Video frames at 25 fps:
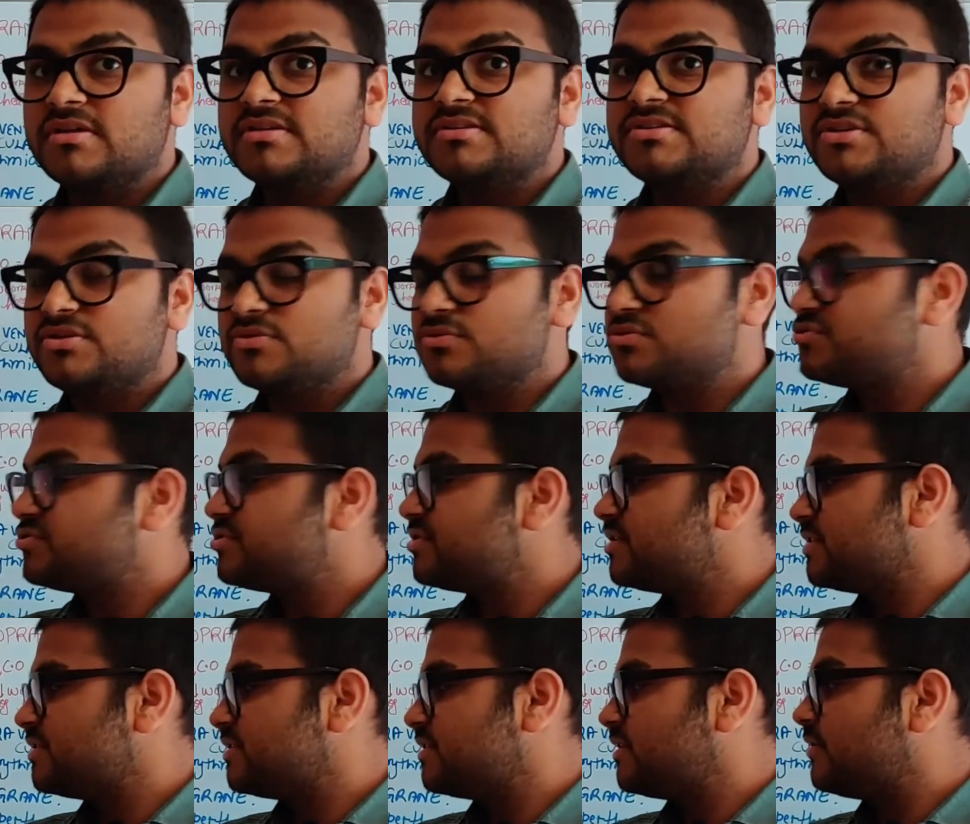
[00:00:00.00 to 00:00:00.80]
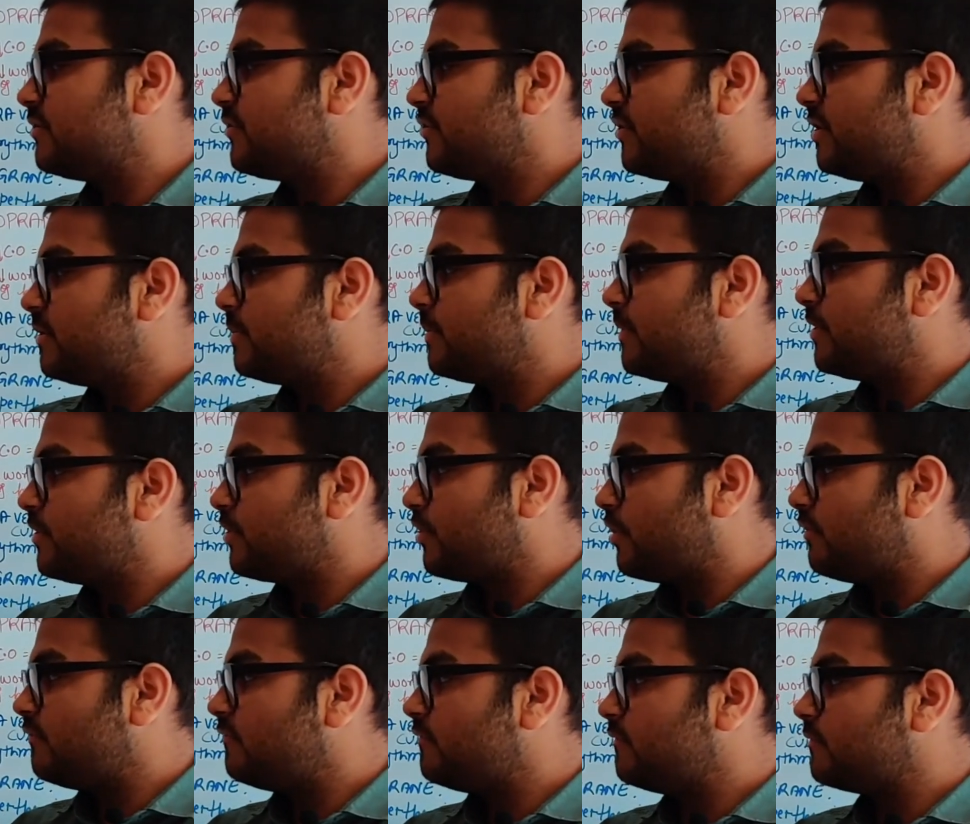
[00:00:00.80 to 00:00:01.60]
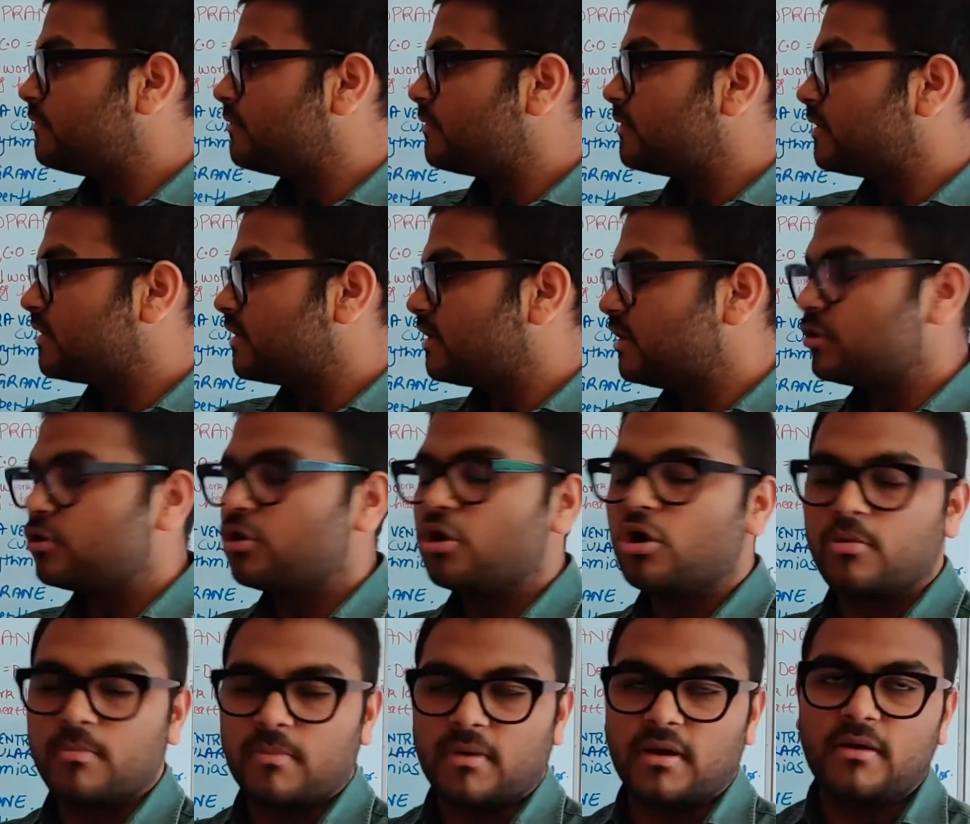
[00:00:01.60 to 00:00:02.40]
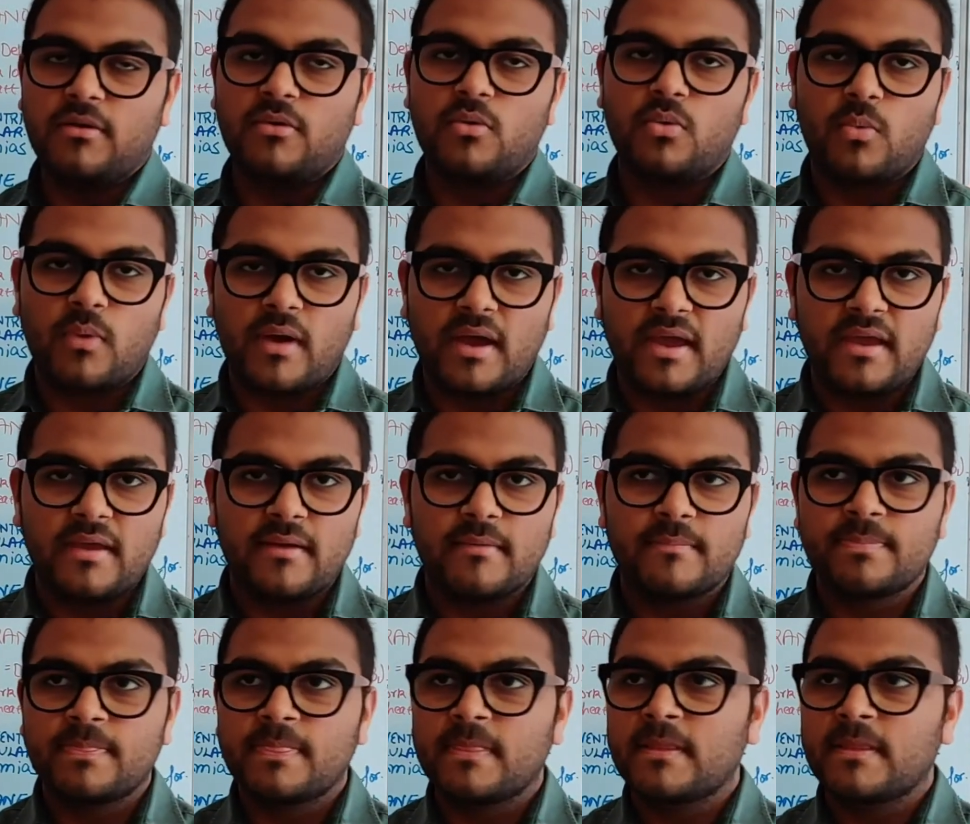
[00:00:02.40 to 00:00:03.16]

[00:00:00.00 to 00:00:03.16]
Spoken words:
is used in the treatment of glaucoma. Why?